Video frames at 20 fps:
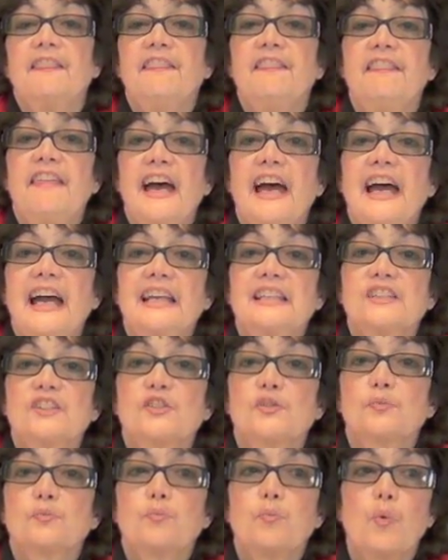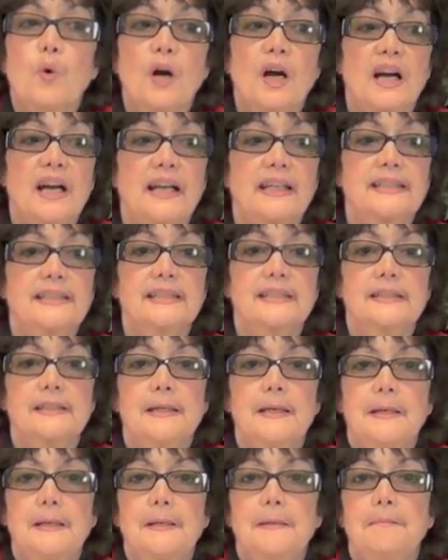That's what
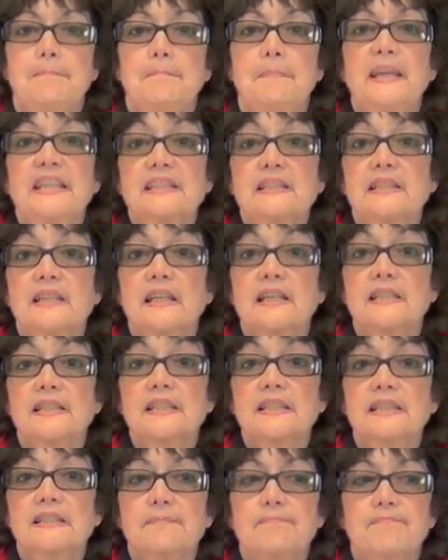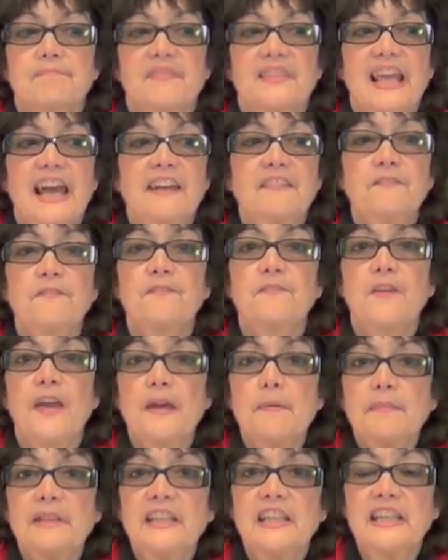makes us, that
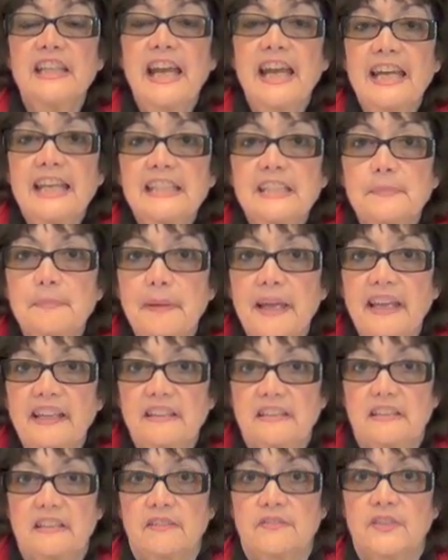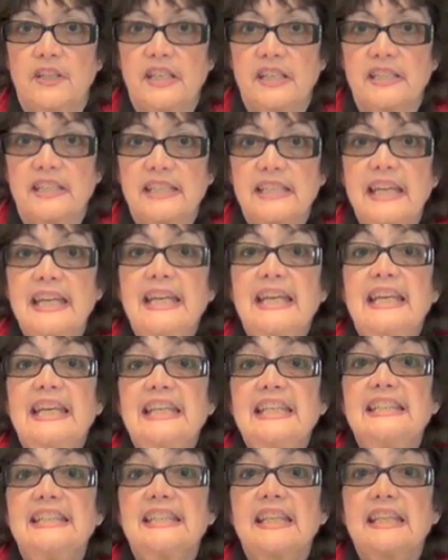feminine aspect of us
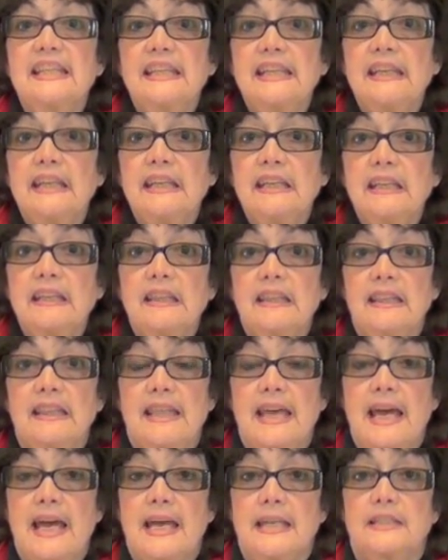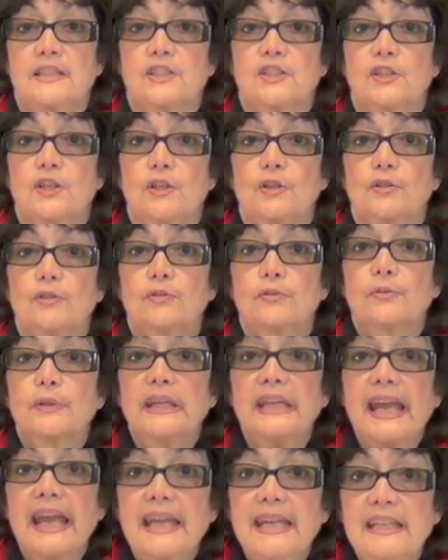is the thing that's
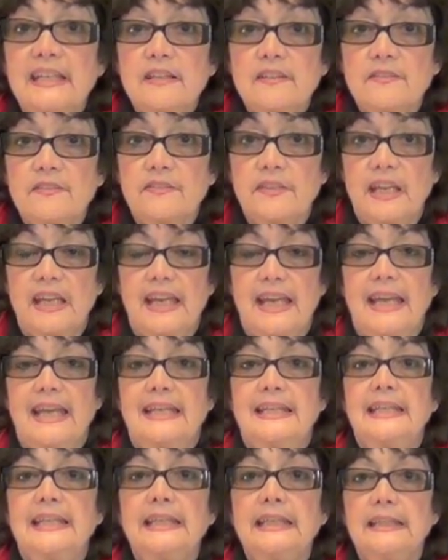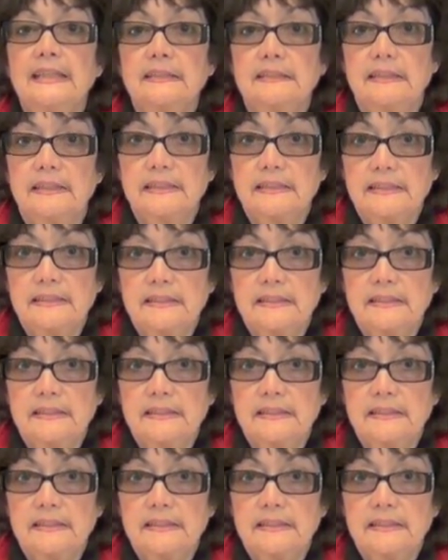creative and healing.